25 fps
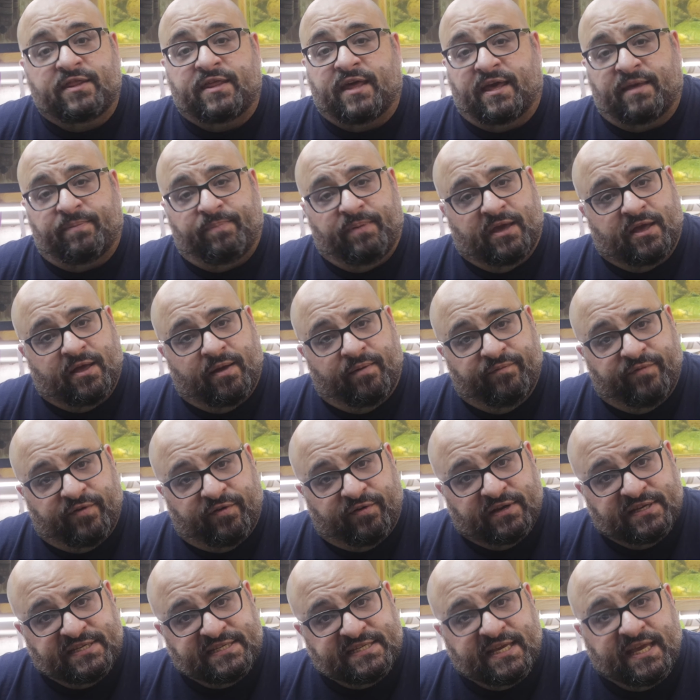they become
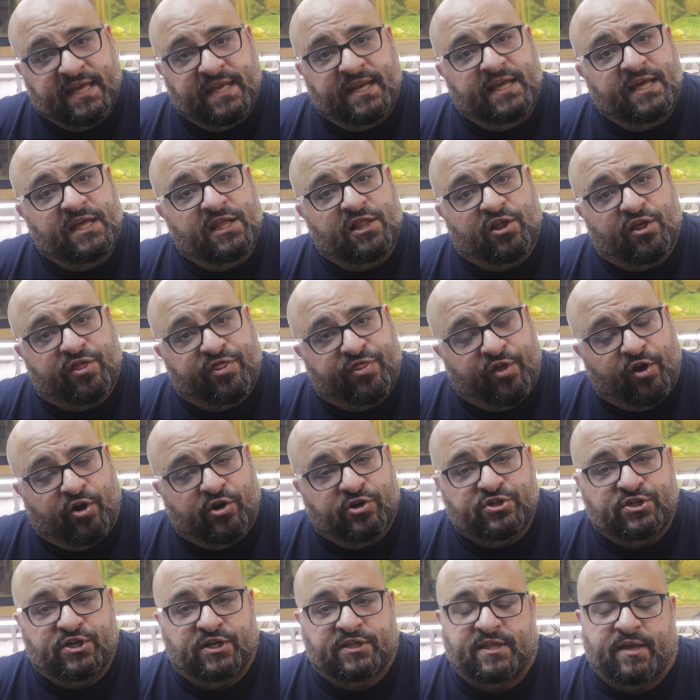very skinny,
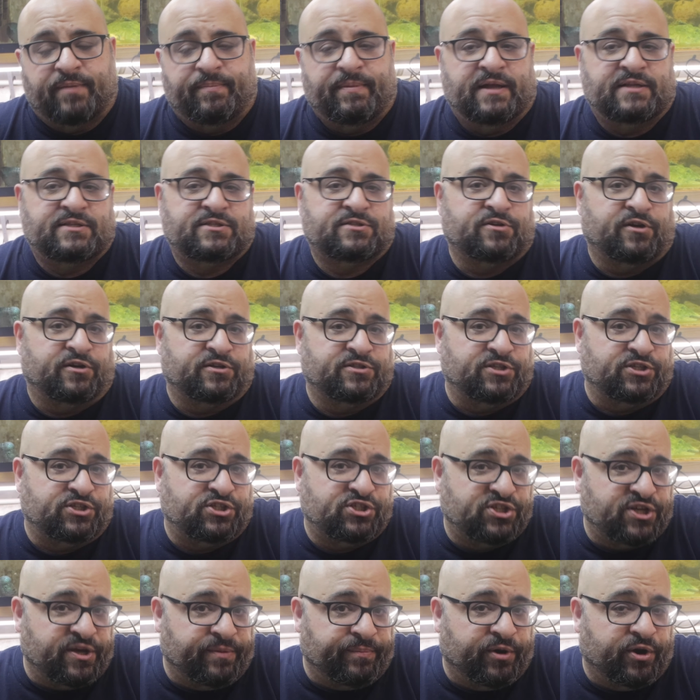lethargic, they might start to
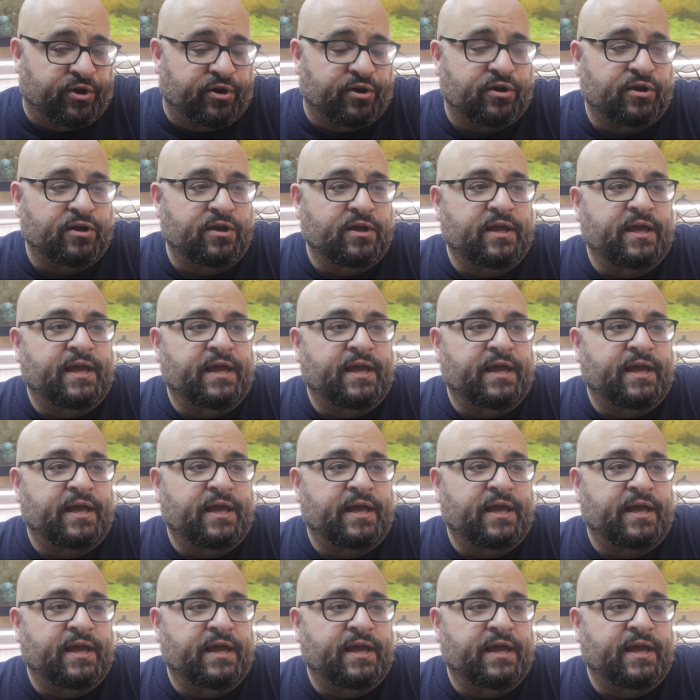shimmer.